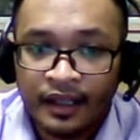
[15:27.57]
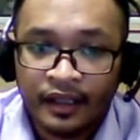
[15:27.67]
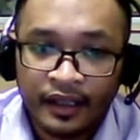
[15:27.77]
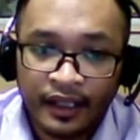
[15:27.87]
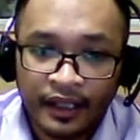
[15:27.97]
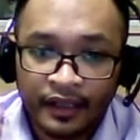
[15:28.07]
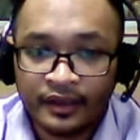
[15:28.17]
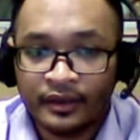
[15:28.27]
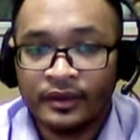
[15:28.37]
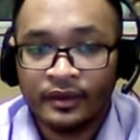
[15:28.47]
Okay,
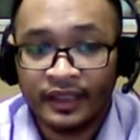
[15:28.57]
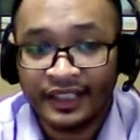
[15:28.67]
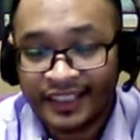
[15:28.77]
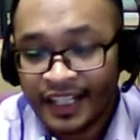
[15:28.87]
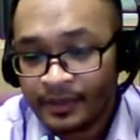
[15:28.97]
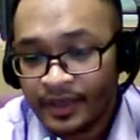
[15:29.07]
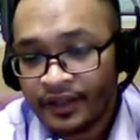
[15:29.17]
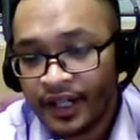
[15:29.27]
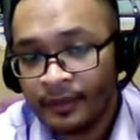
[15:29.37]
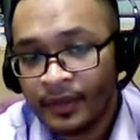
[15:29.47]
so dynamic
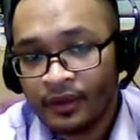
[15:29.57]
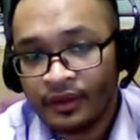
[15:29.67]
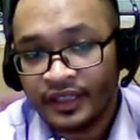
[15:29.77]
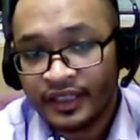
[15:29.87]
RAM or